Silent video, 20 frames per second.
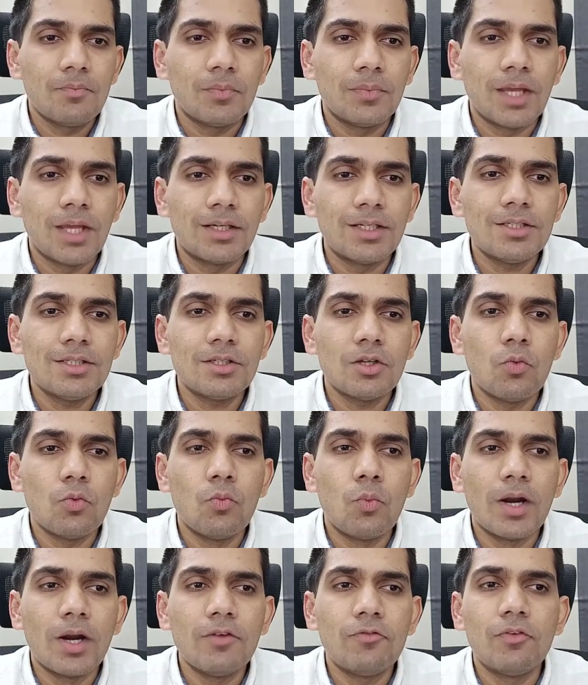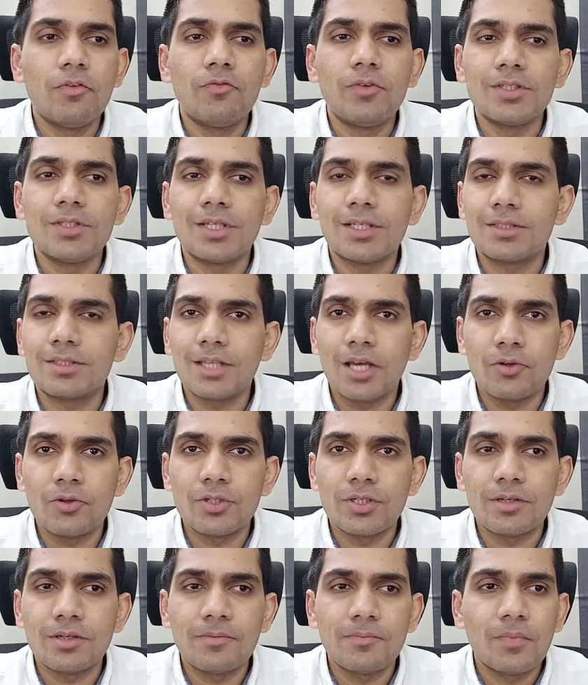That is
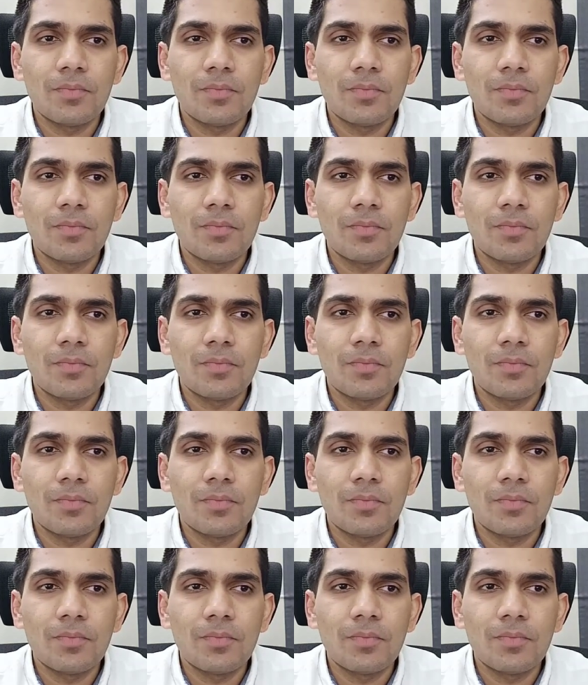156,000.